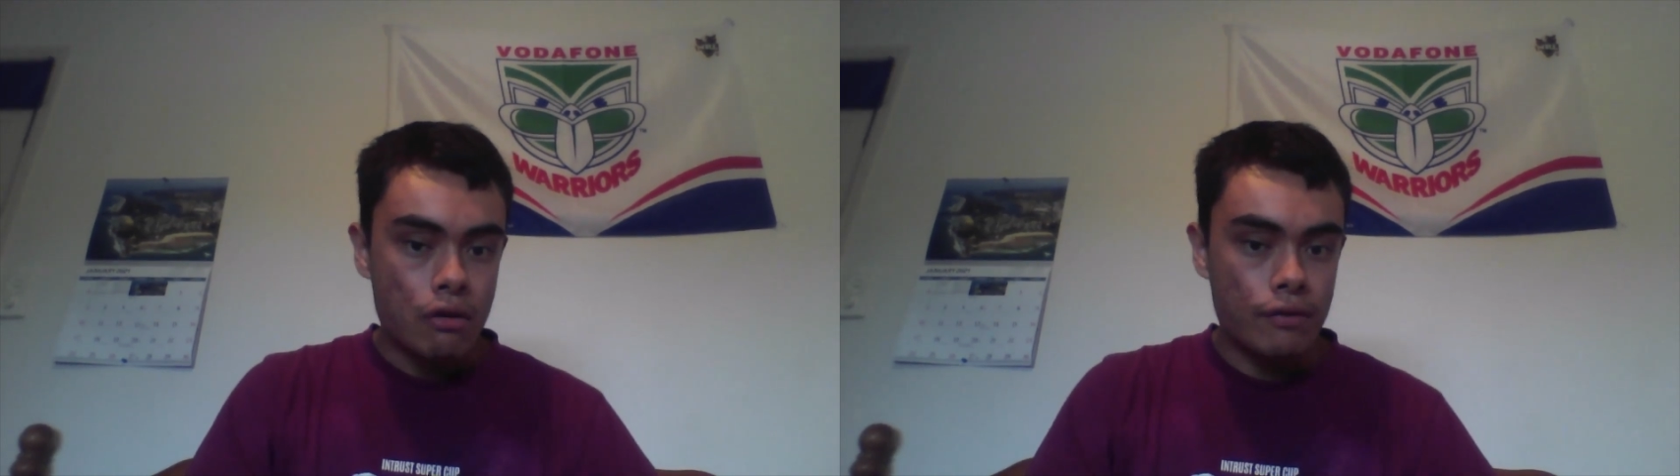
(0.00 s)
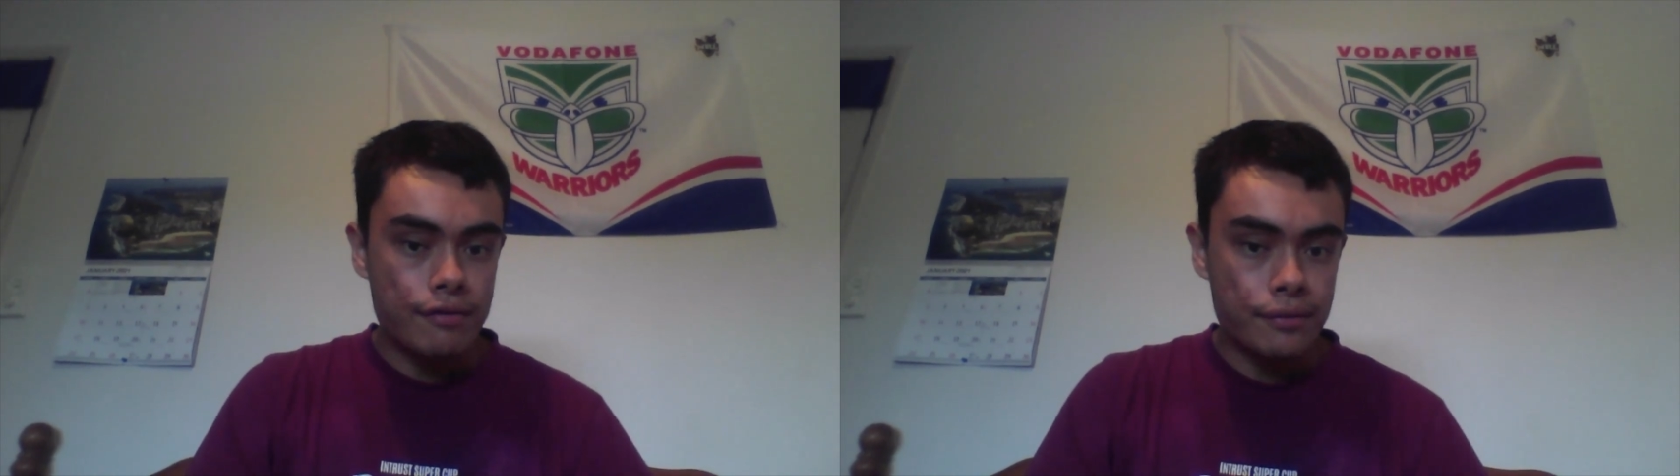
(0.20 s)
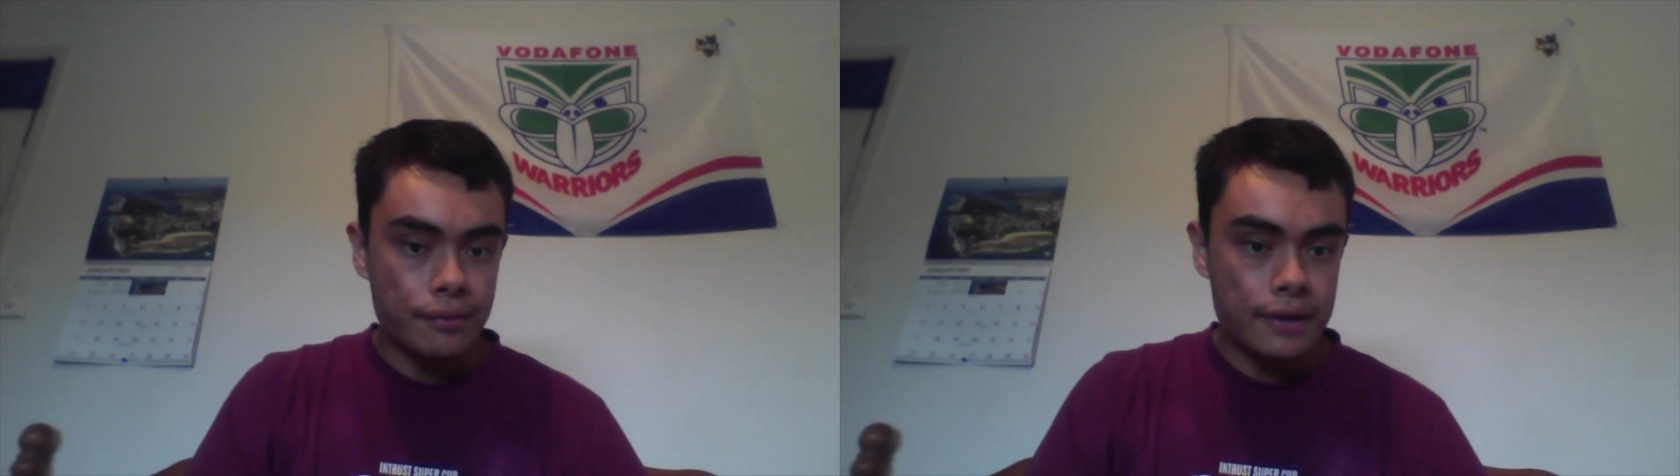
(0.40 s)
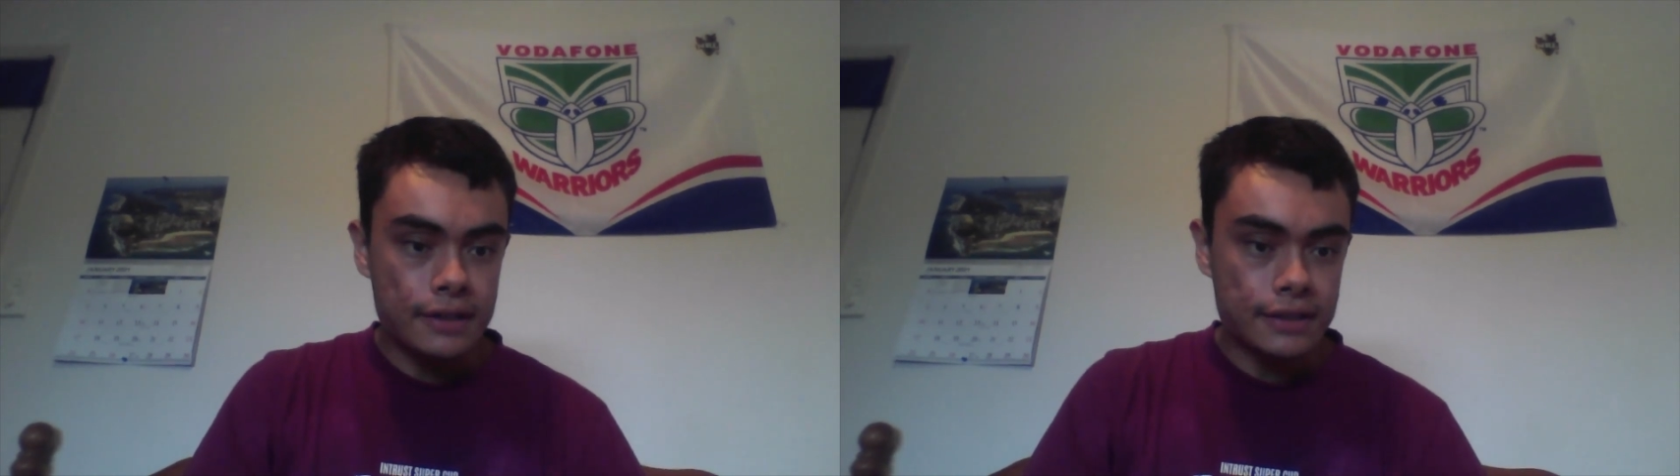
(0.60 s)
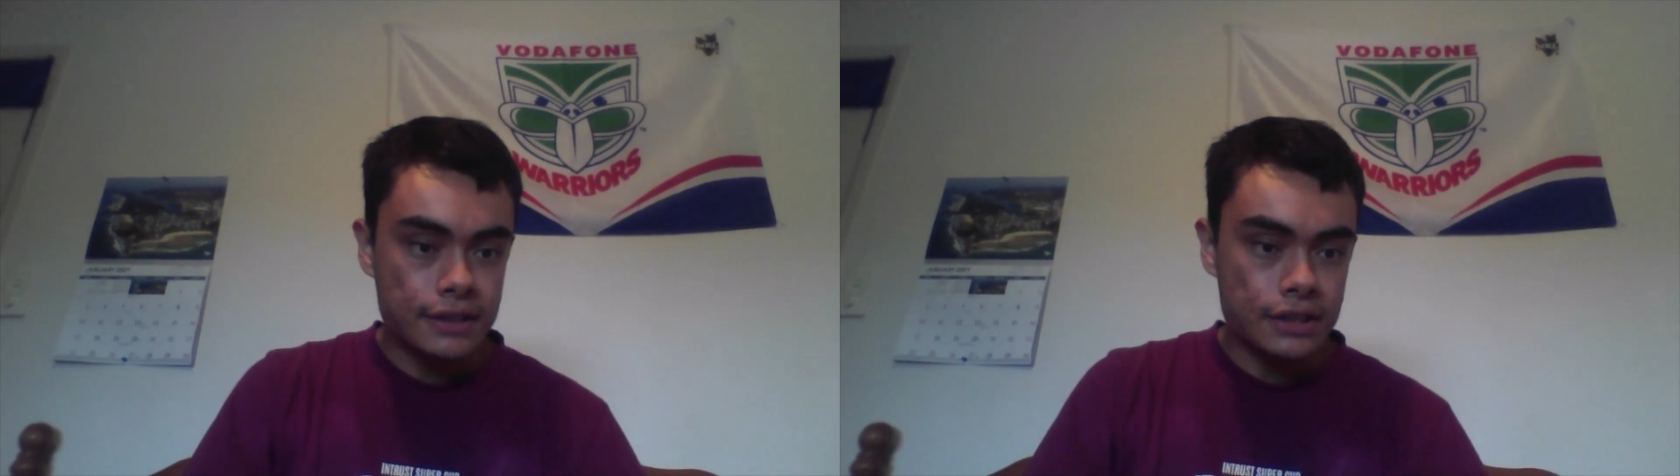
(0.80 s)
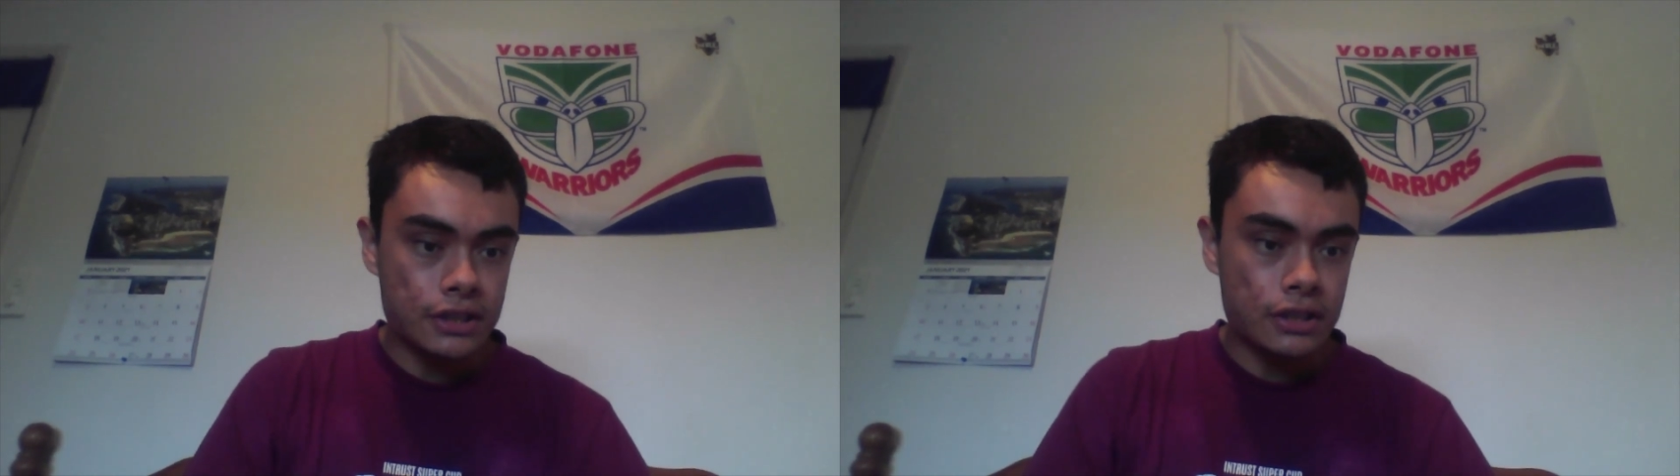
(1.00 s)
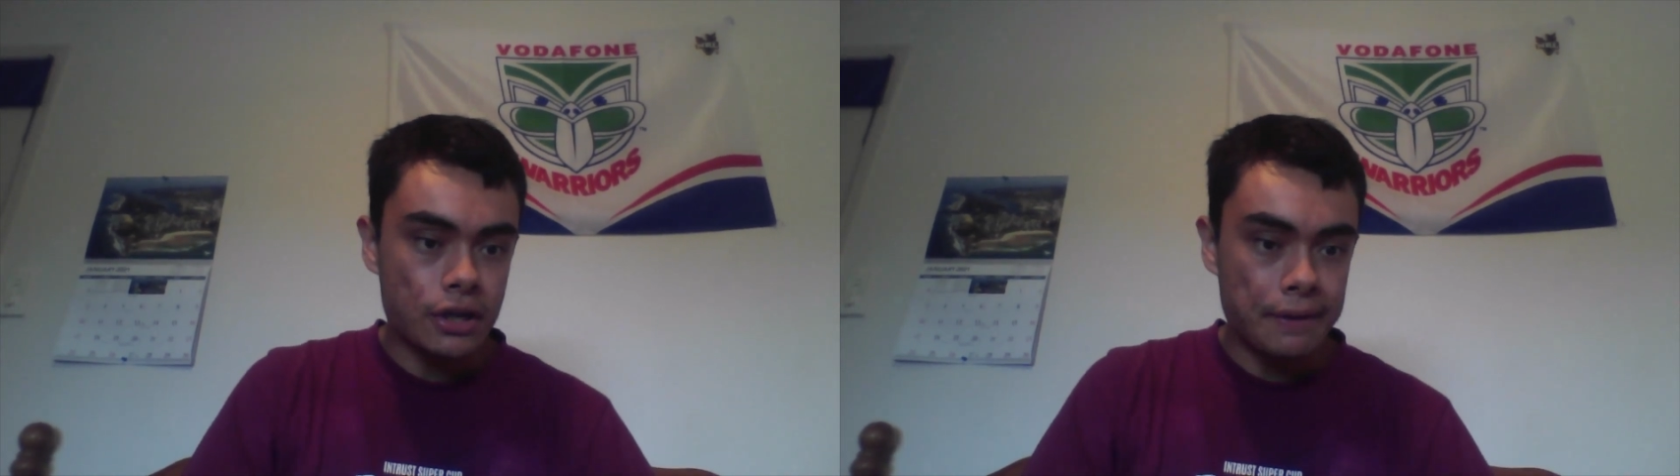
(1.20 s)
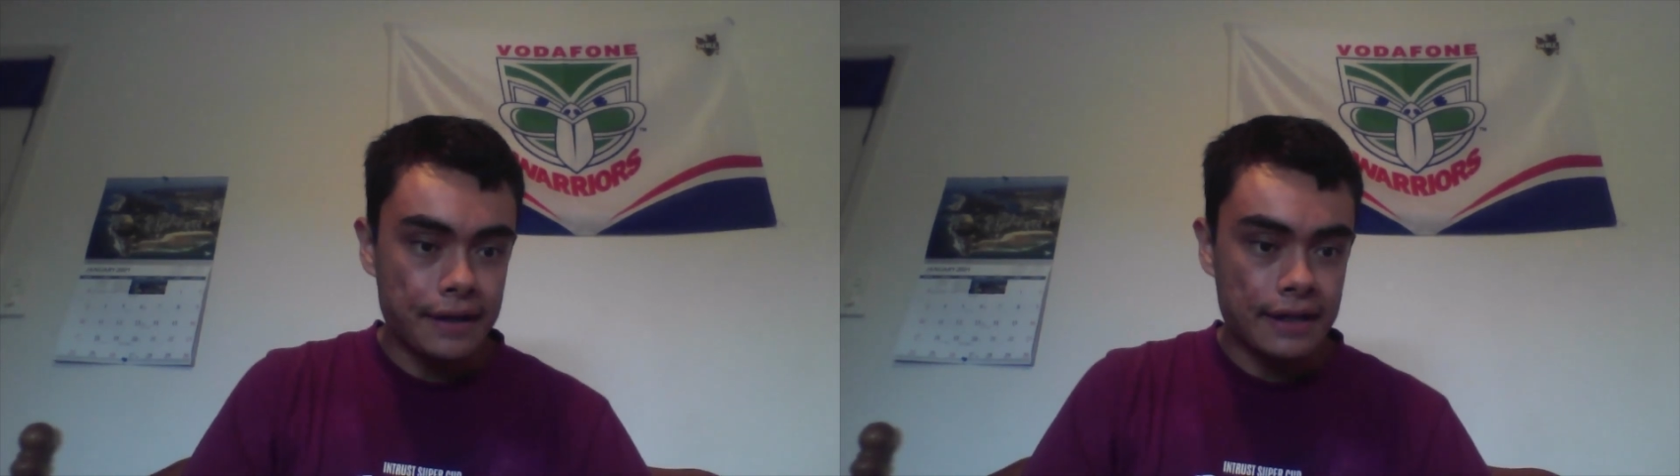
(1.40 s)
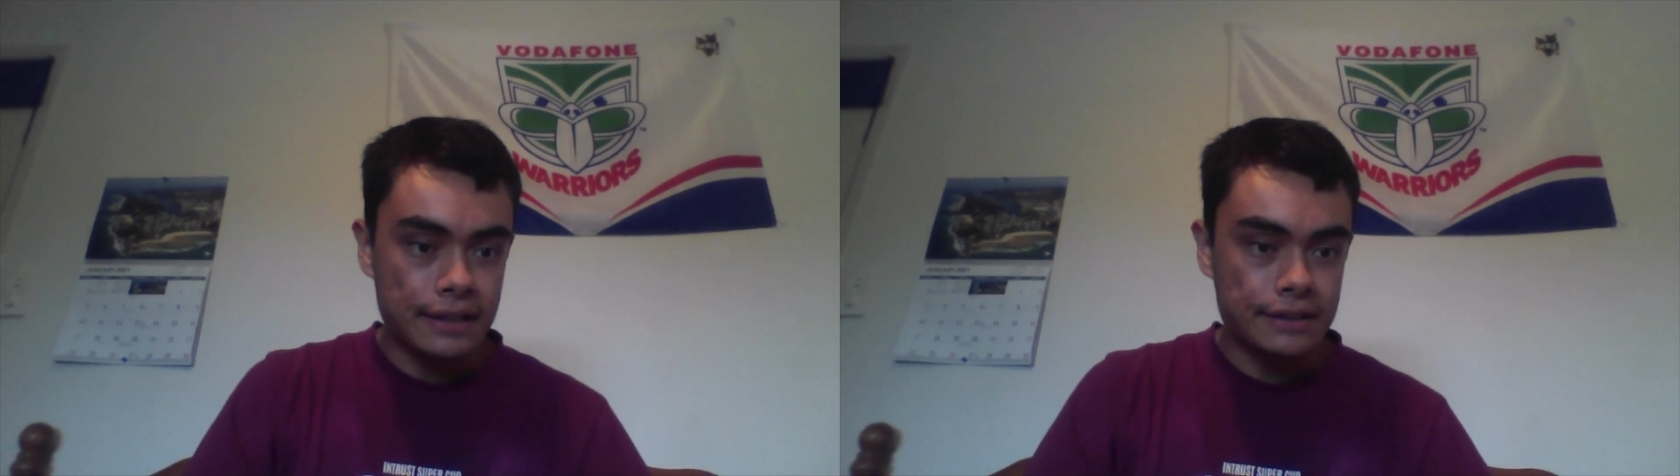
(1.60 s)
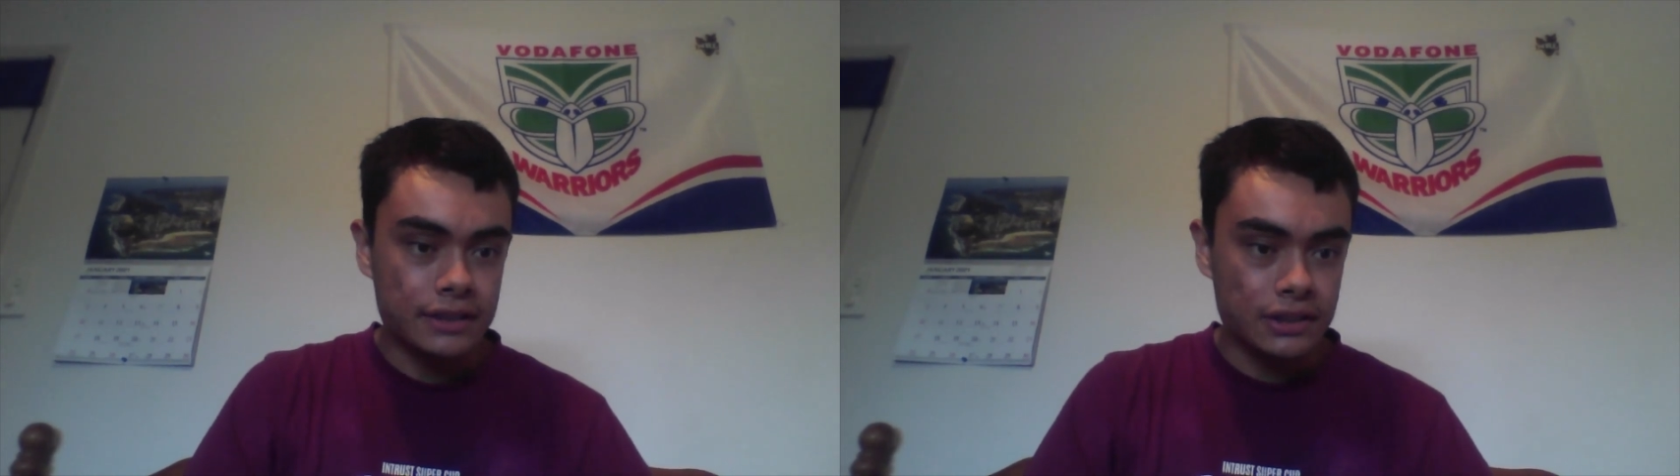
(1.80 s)
referee decision going
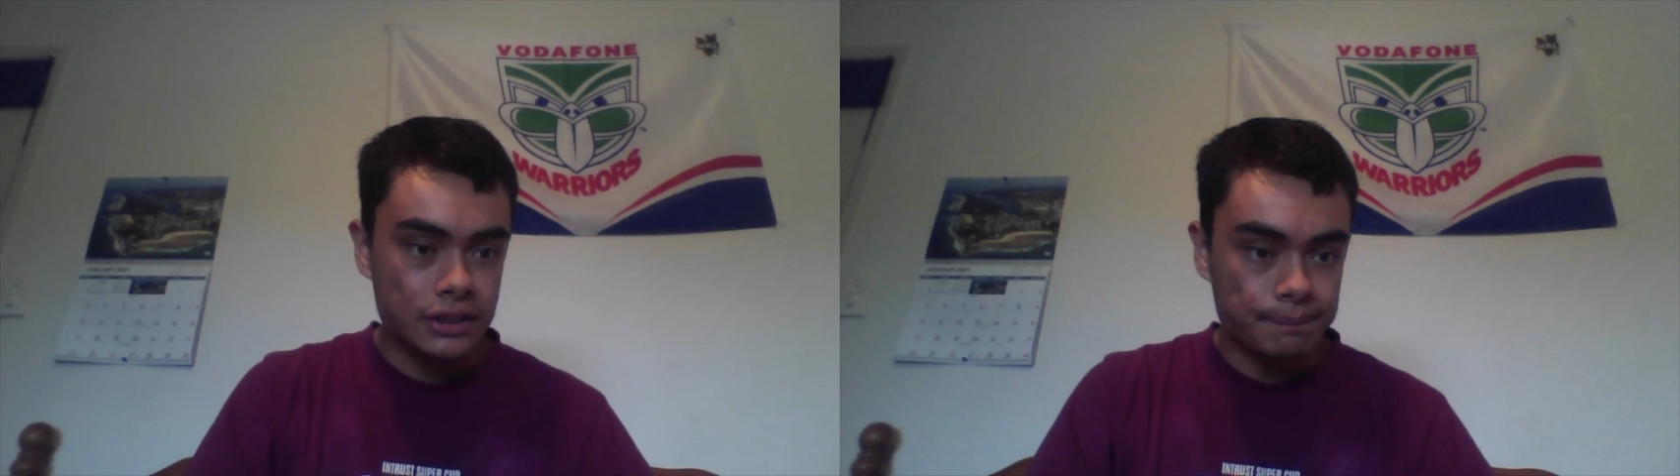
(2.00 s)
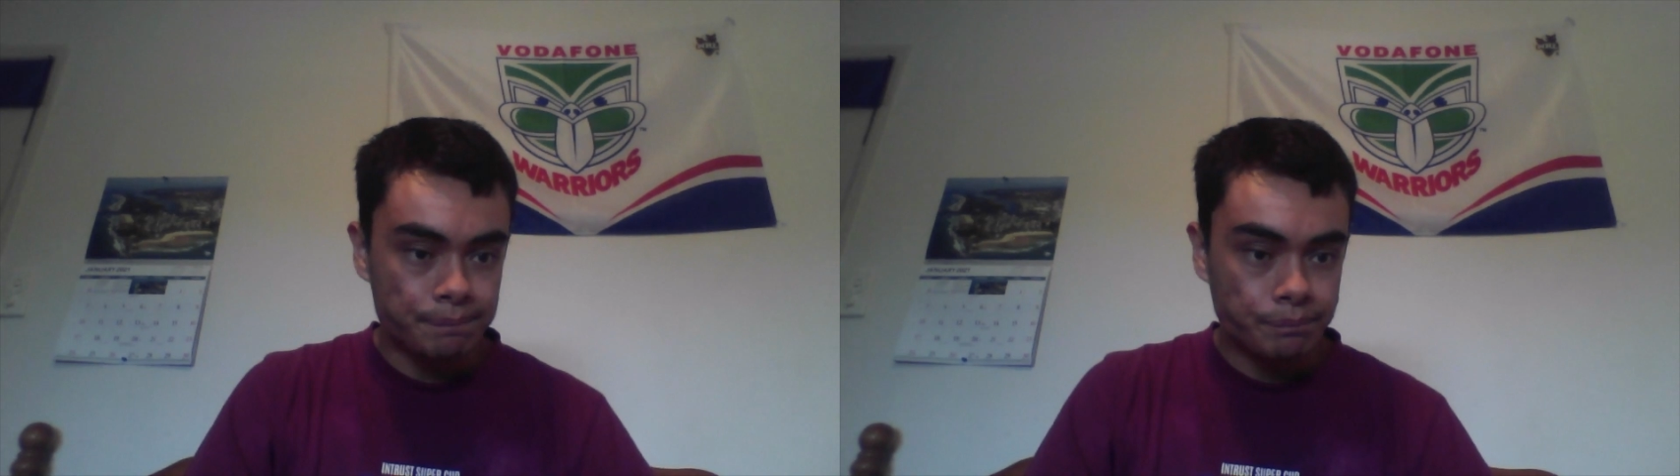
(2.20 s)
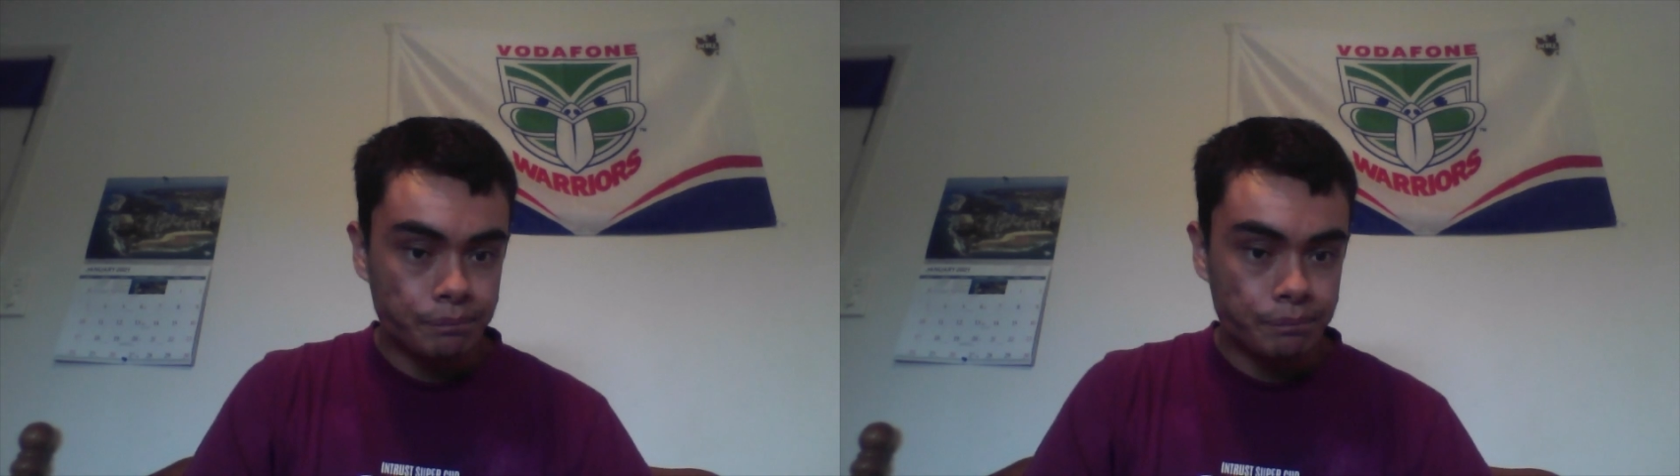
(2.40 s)
against us.